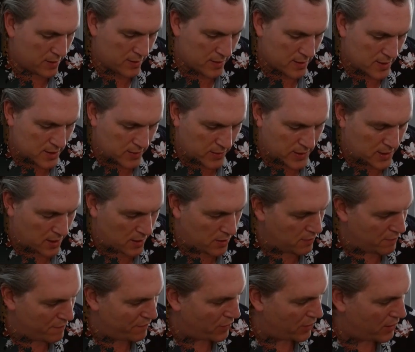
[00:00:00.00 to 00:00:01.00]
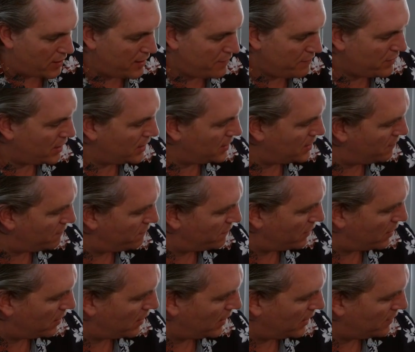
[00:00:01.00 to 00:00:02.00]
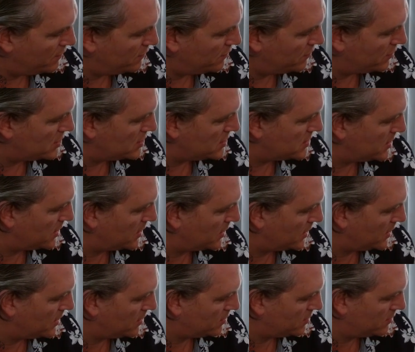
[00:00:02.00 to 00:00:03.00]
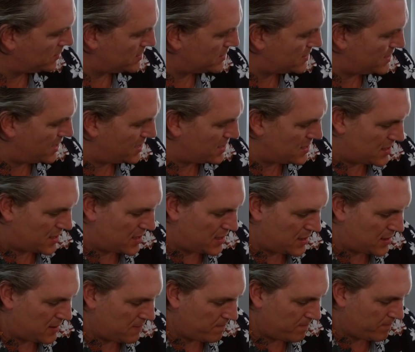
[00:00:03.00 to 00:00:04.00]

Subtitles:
So he's going to do 5 and then 5, which is going to kill the centaur.